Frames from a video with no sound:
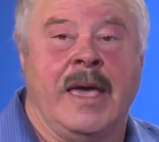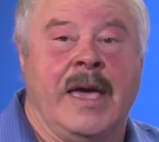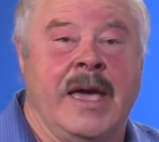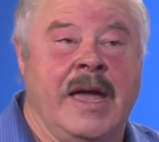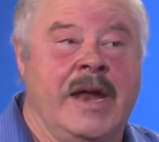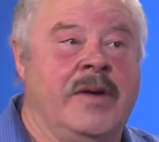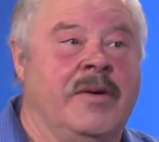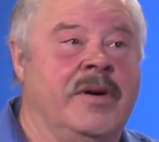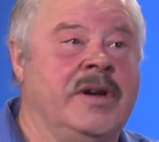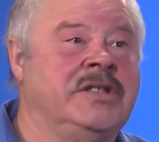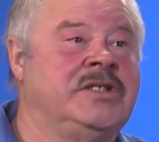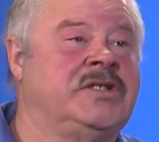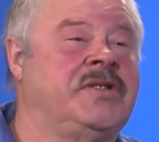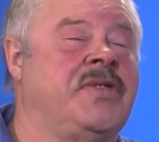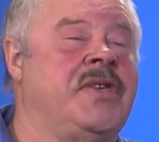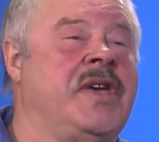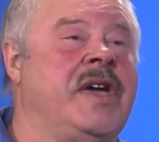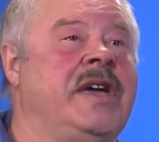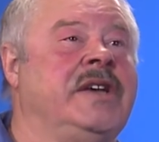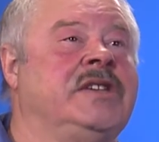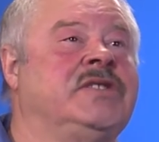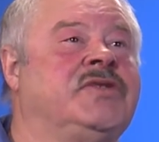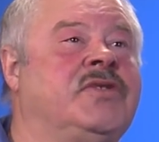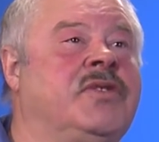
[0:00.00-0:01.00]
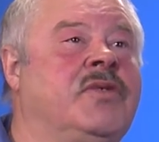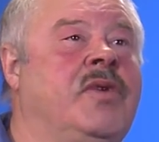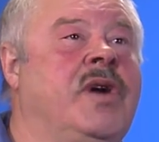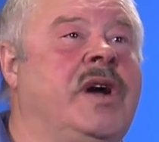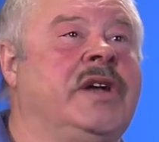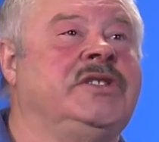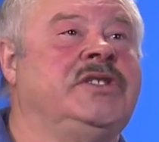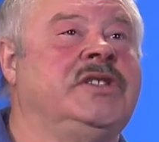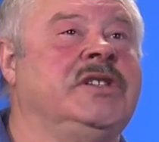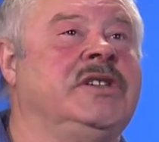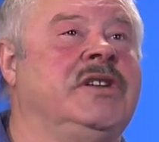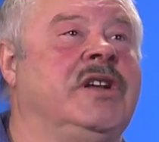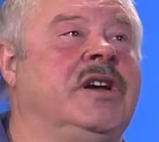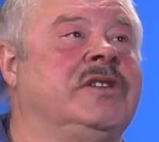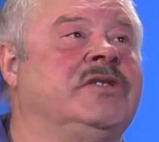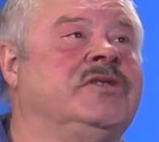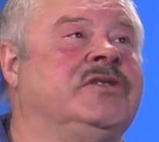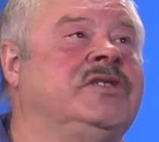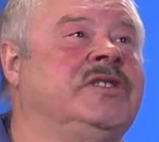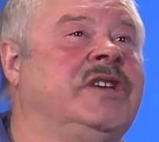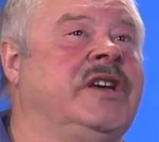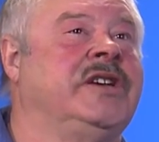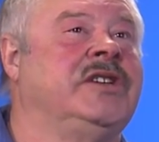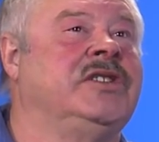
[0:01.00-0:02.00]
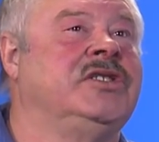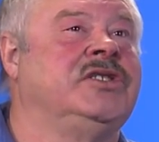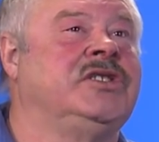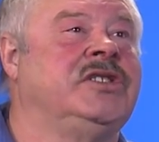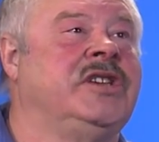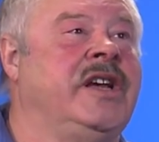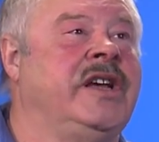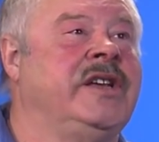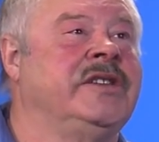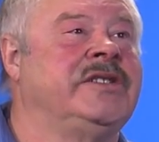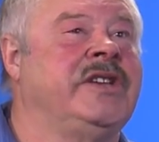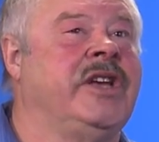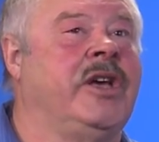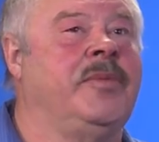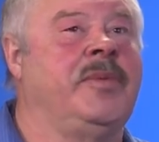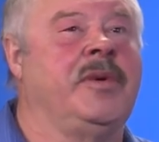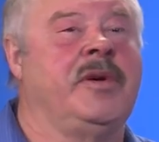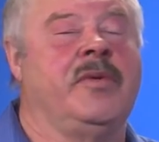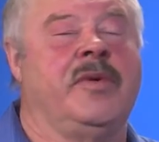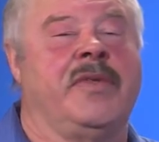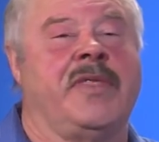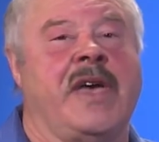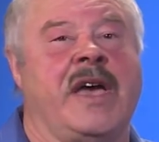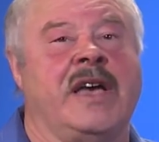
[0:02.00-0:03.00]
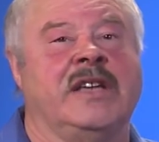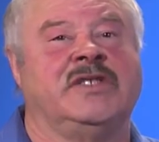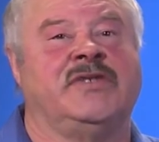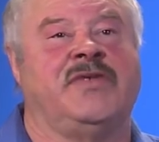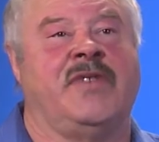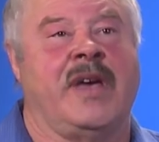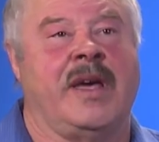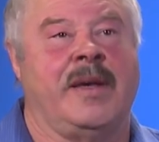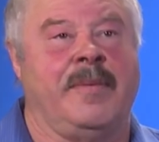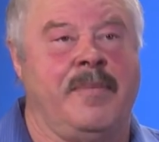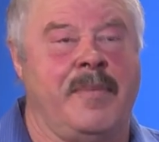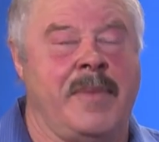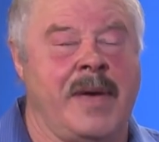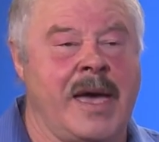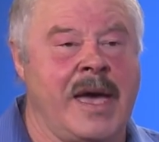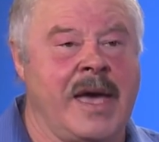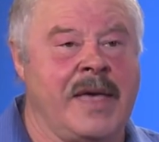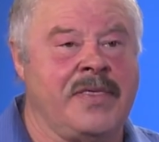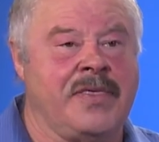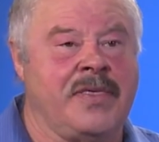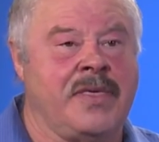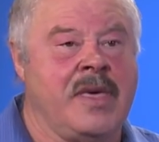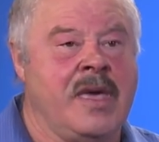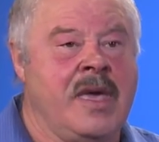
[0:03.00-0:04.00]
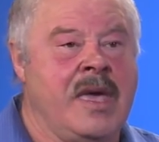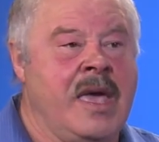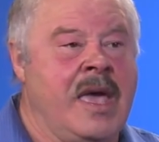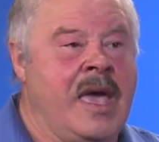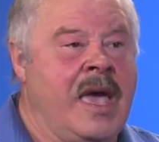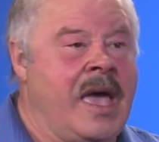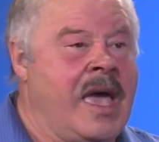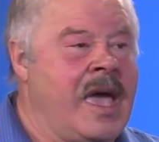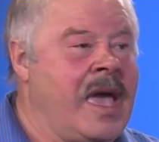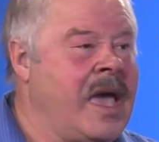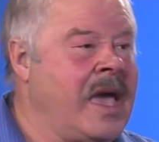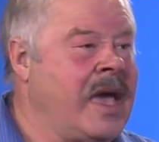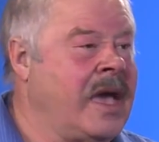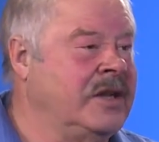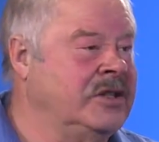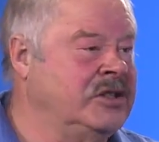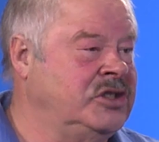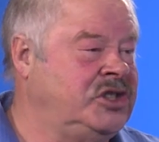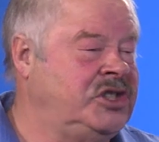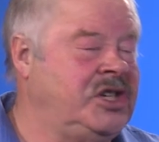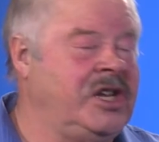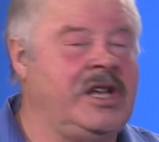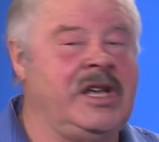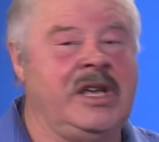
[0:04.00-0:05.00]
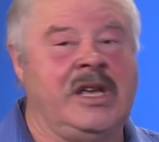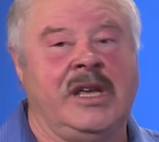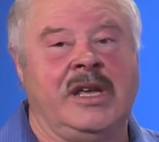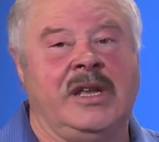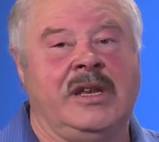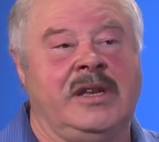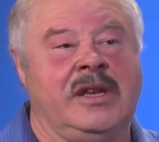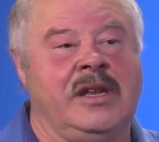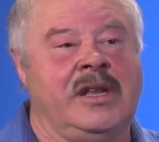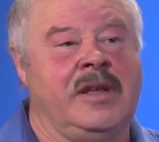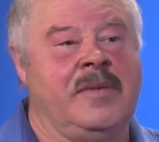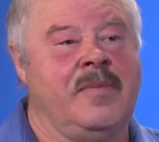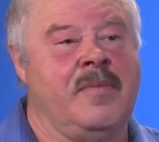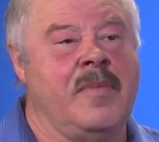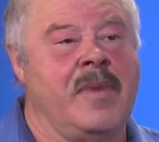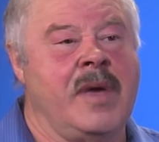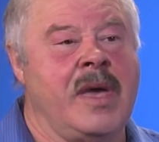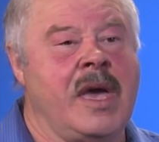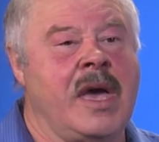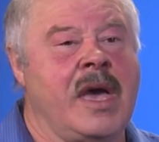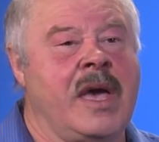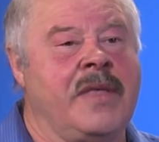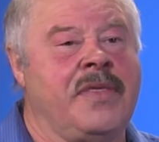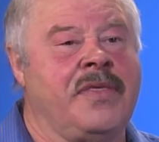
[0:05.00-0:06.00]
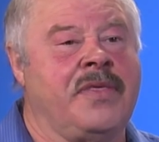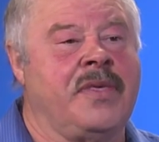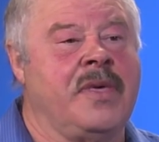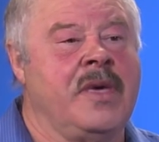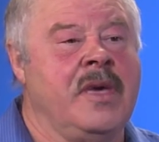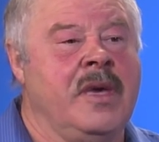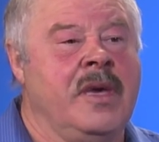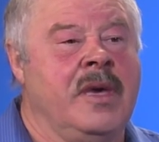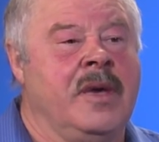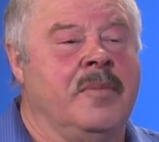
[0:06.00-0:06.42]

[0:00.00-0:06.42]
Anyways, thanks for watching. Dr. Second Chance helping with ASVAB Math and GED Math.